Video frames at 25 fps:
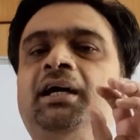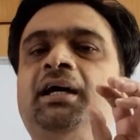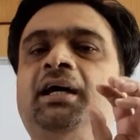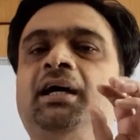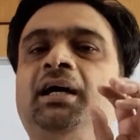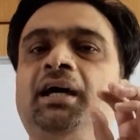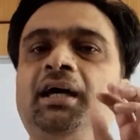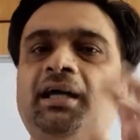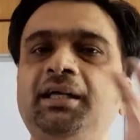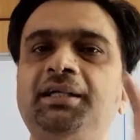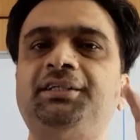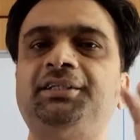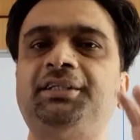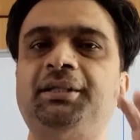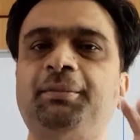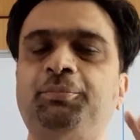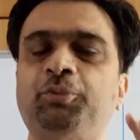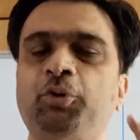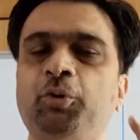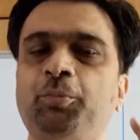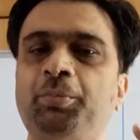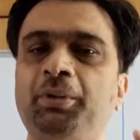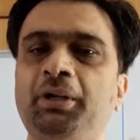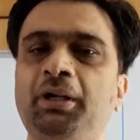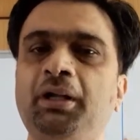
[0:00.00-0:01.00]
hit the
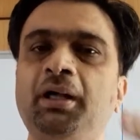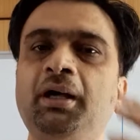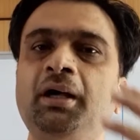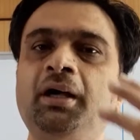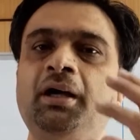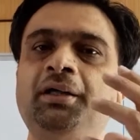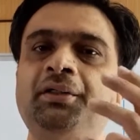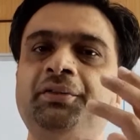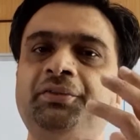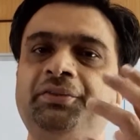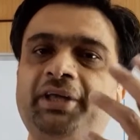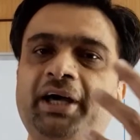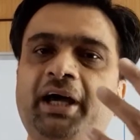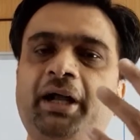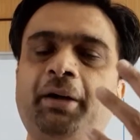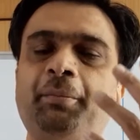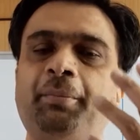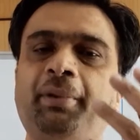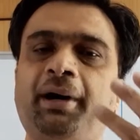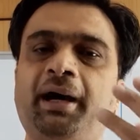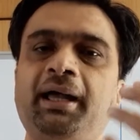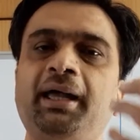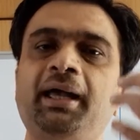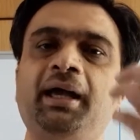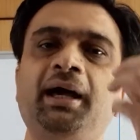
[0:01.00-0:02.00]
pupil.
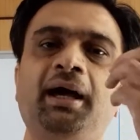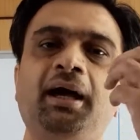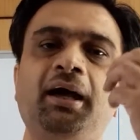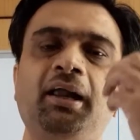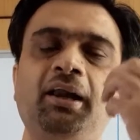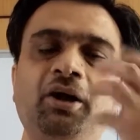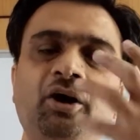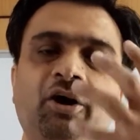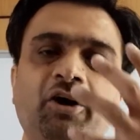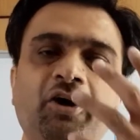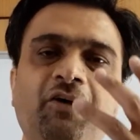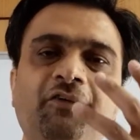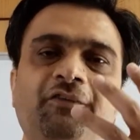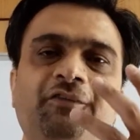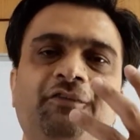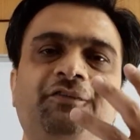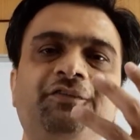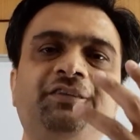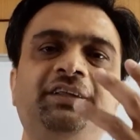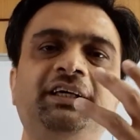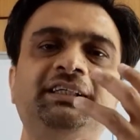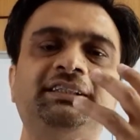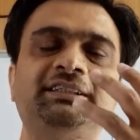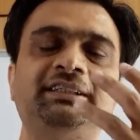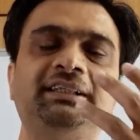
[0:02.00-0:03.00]
Thereby, a lot of
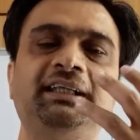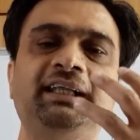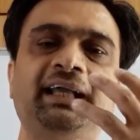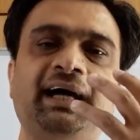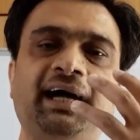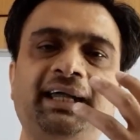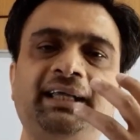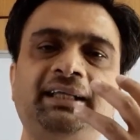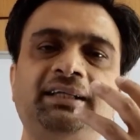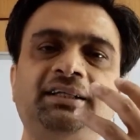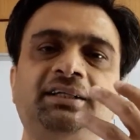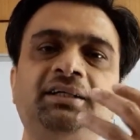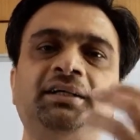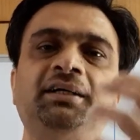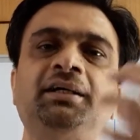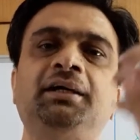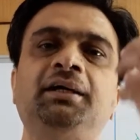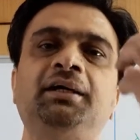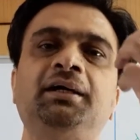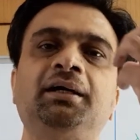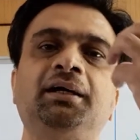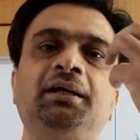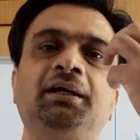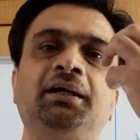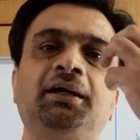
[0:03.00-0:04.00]
this light
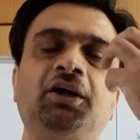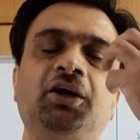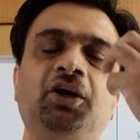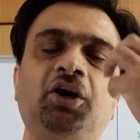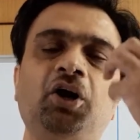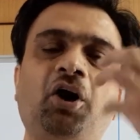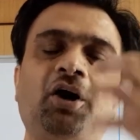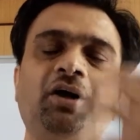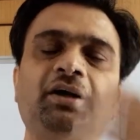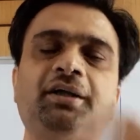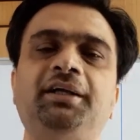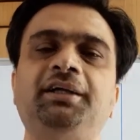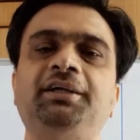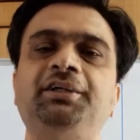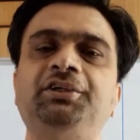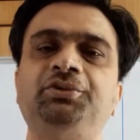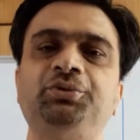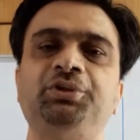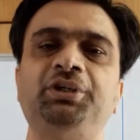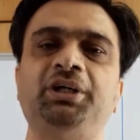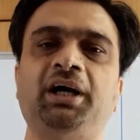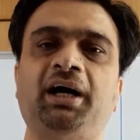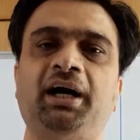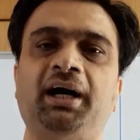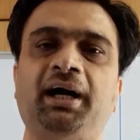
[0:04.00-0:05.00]
got into
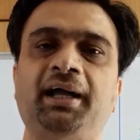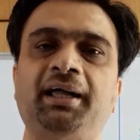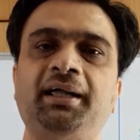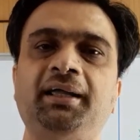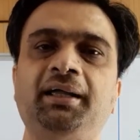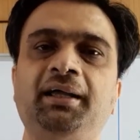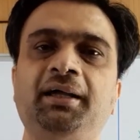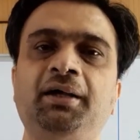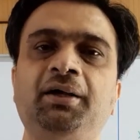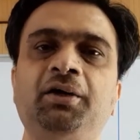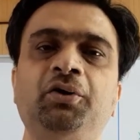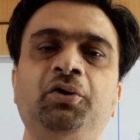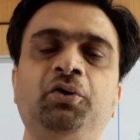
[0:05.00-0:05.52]
the eye,